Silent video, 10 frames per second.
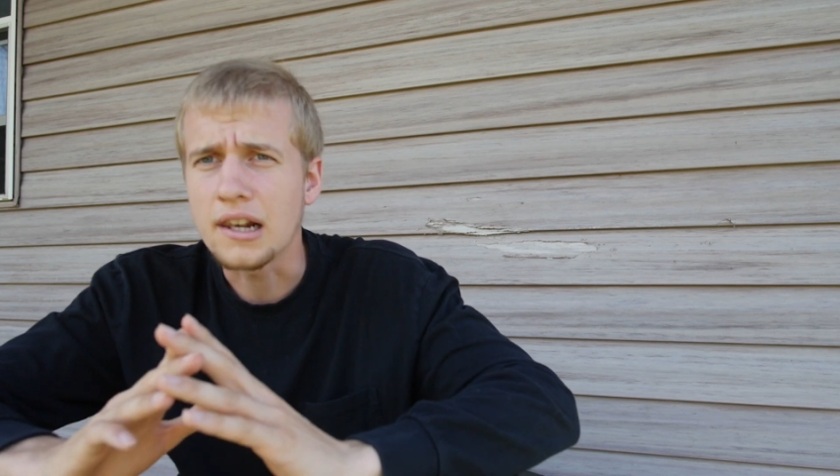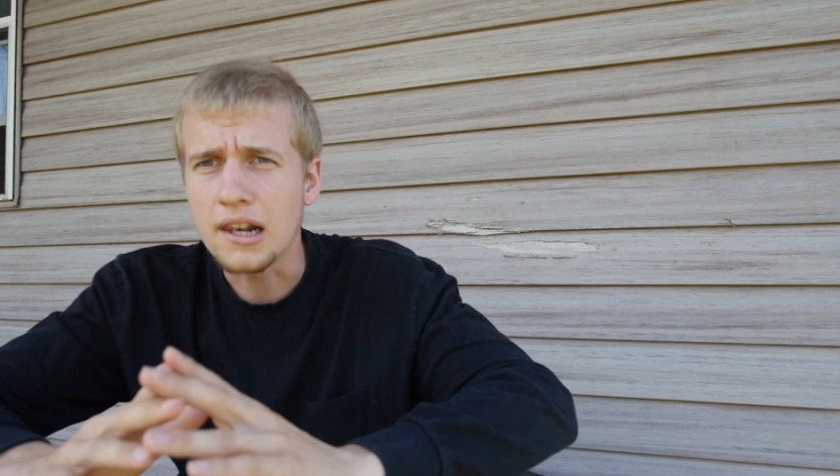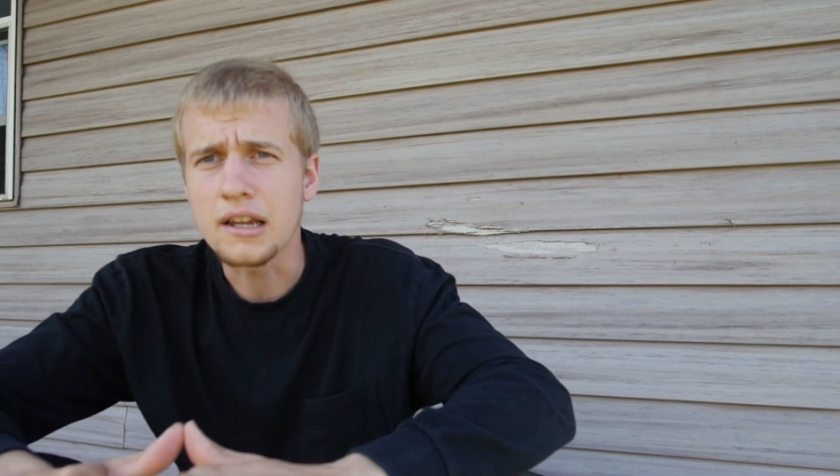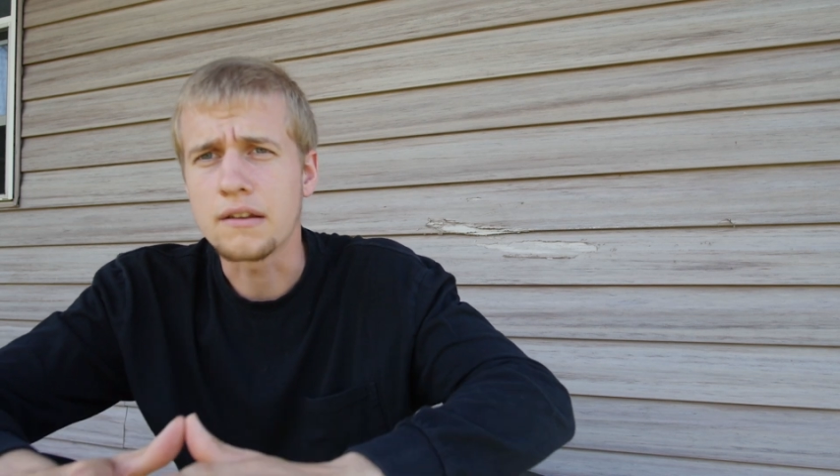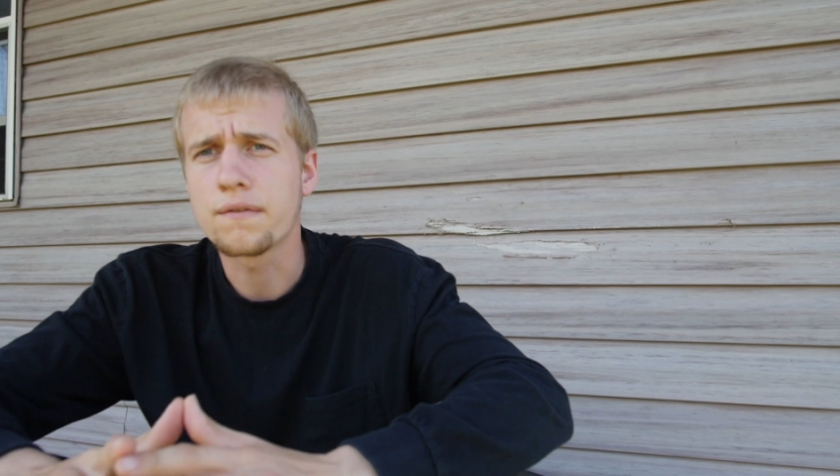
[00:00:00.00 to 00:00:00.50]

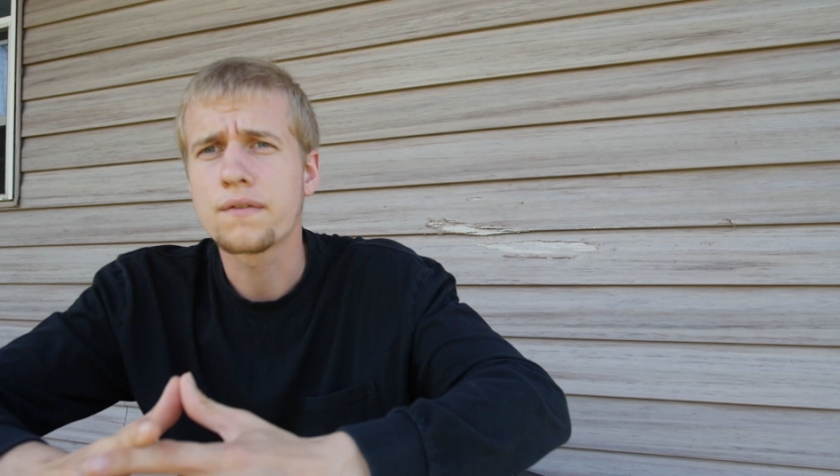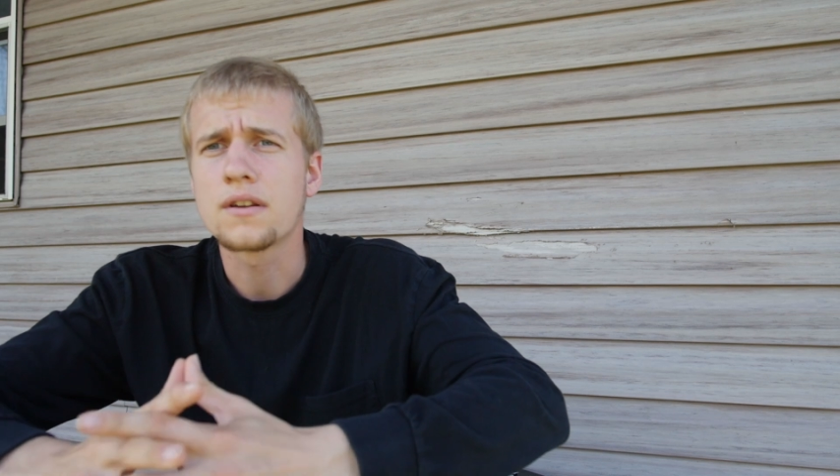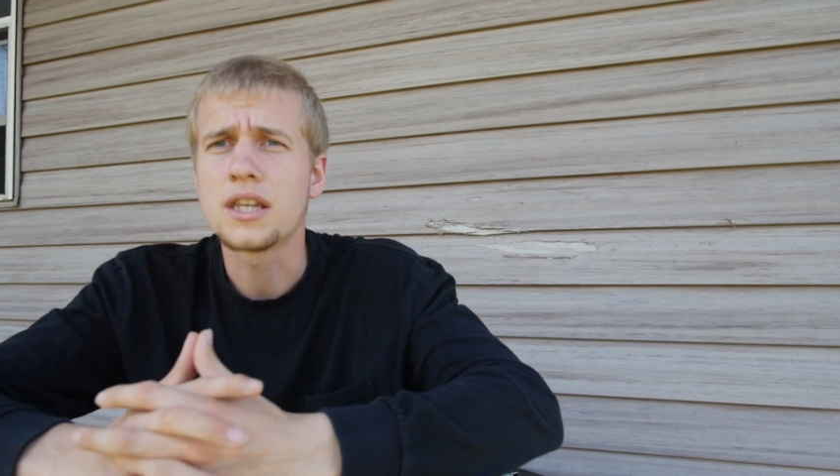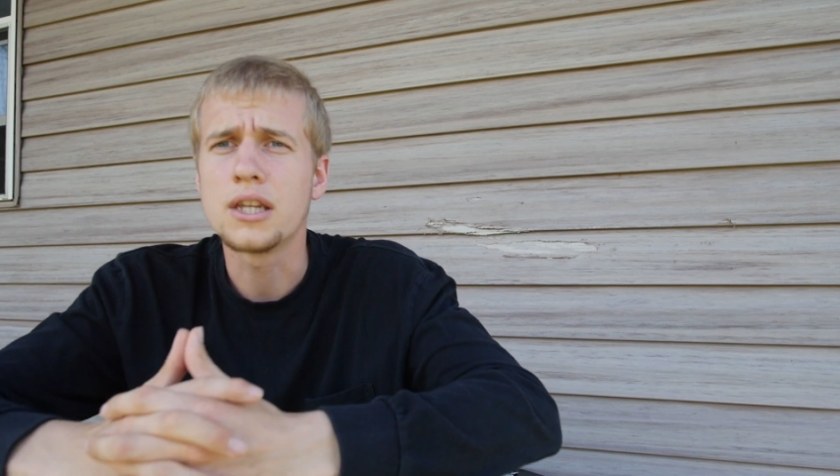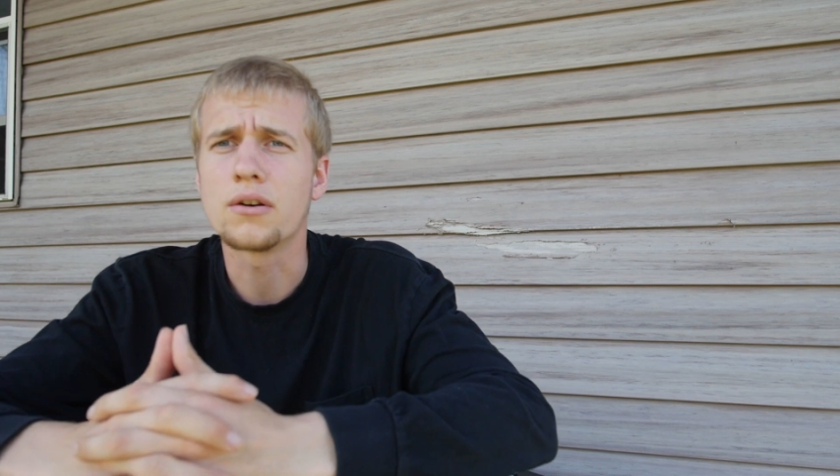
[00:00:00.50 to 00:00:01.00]

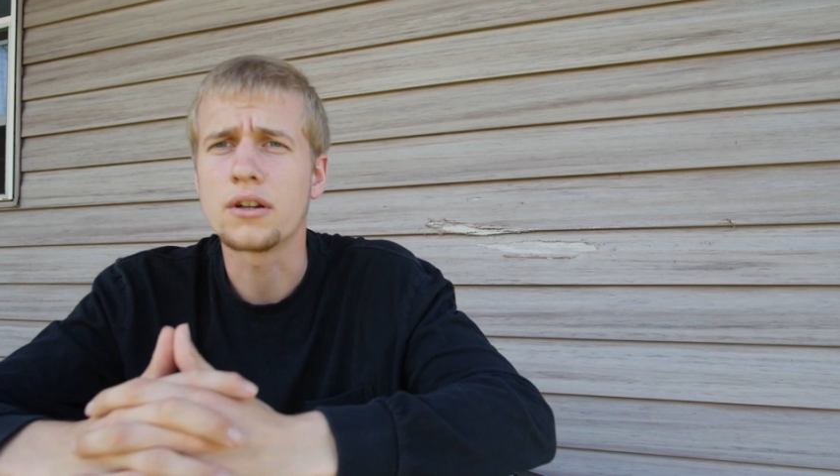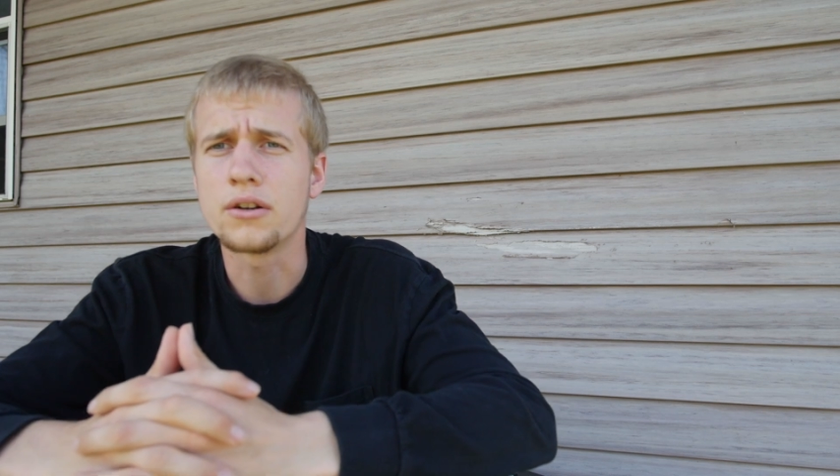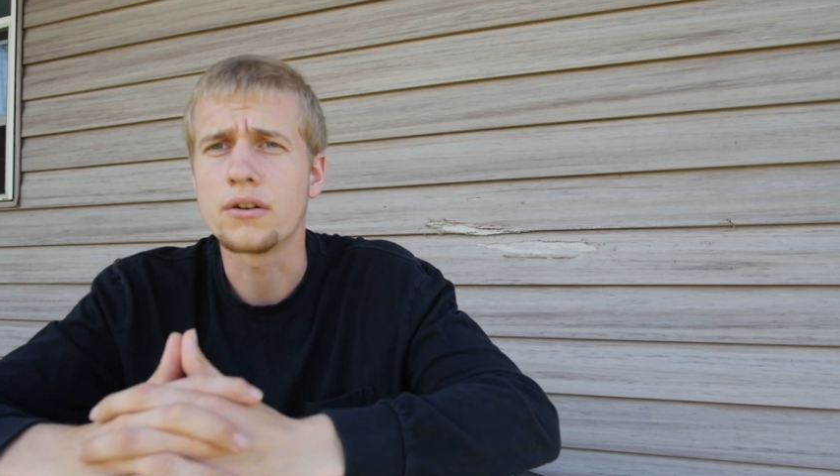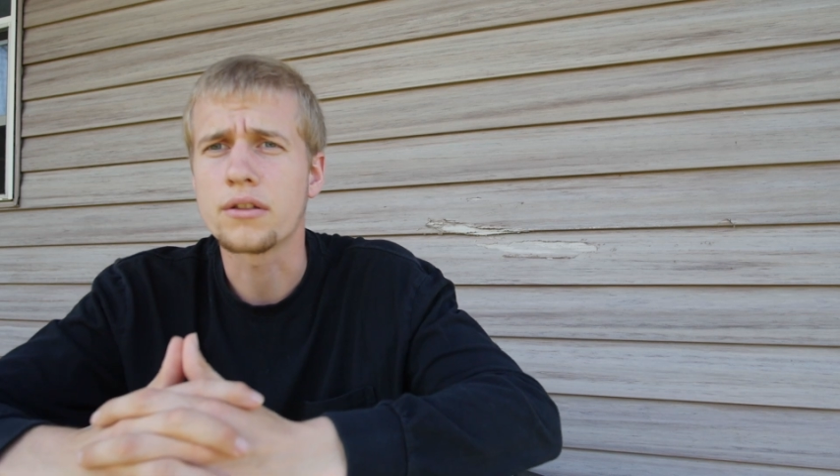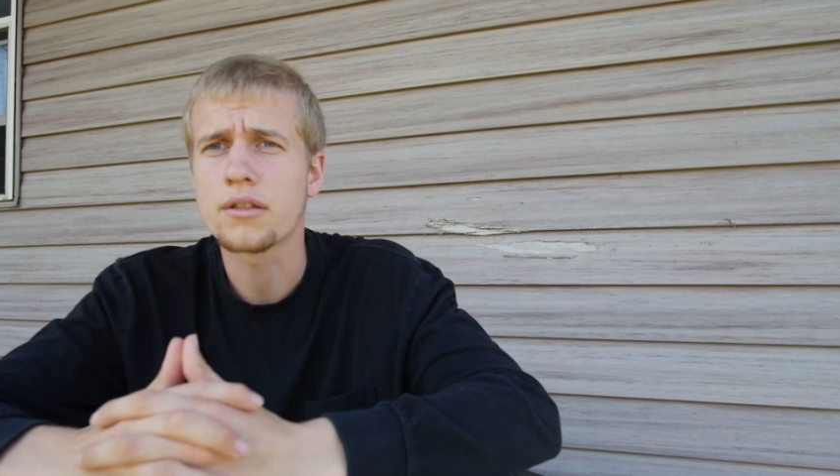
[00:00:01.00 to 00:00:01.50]
life here on
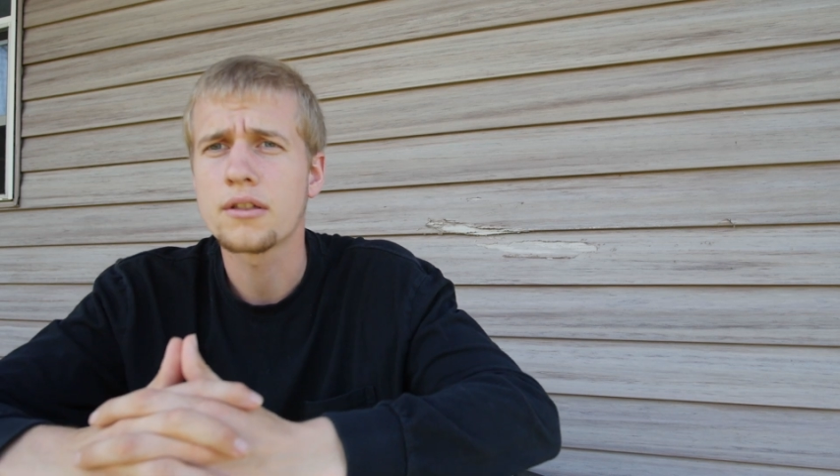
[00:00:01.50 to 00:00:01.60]
Earth.